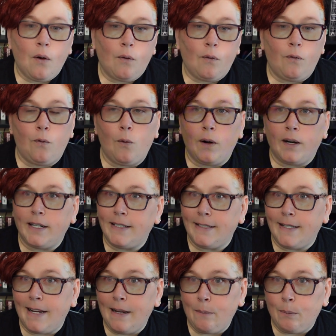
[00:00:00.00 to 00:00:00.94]
For
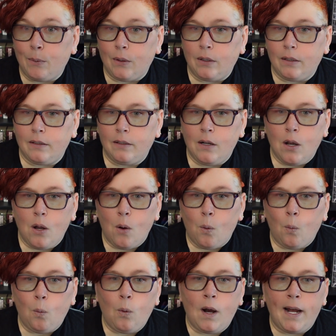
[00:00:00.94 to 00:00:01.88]
example,
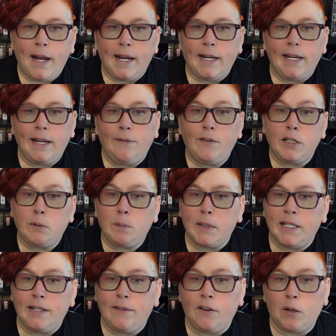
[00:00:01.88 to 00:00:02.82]
what if a
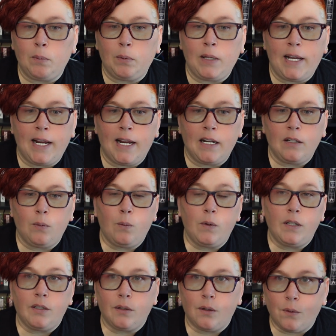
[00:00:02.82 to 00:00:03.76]
specific plant
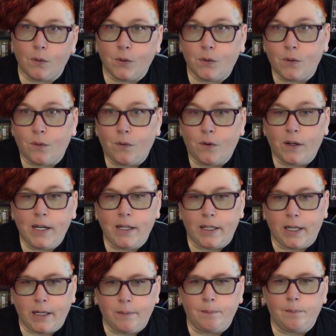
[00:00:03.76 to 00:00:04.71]
was crucial for
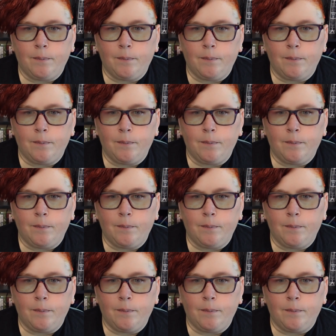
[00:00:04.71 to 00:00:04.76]
healing,